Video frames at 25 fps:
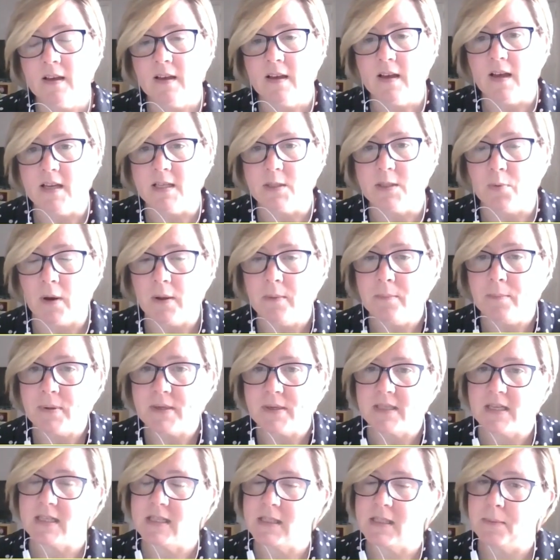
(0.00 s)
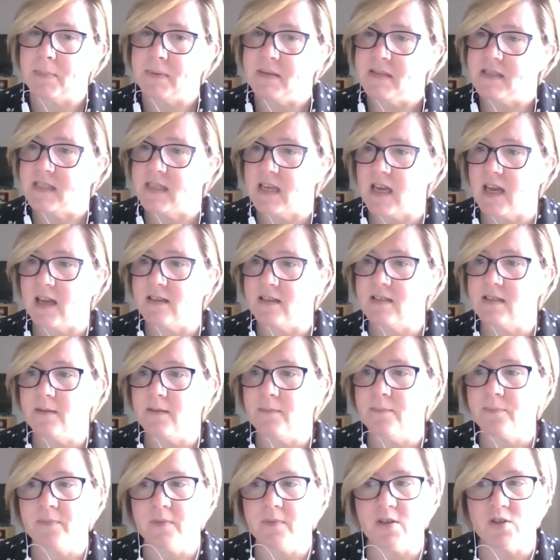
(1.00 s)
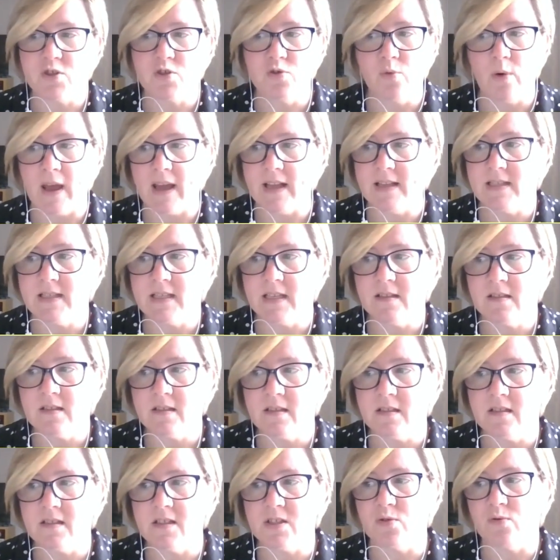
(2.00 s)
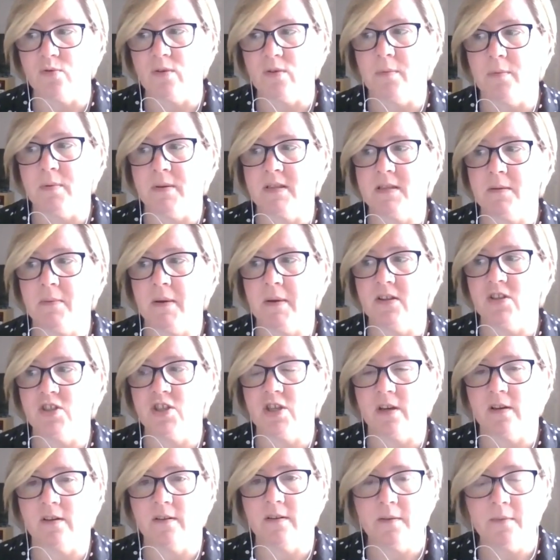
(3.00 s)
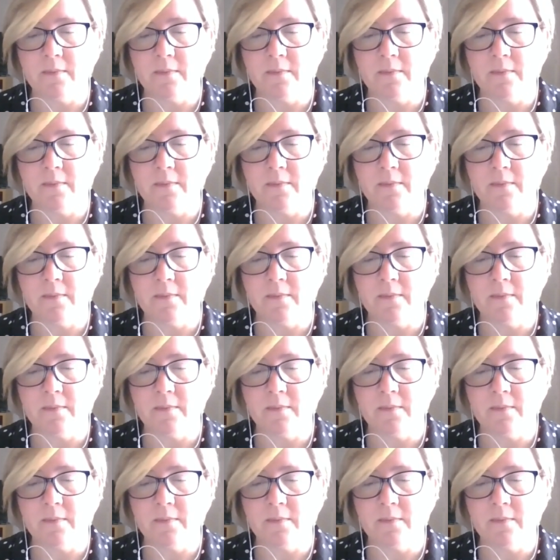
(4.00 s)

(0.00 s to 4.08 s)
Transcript: As one participant said, there's no ending to the story with dementia.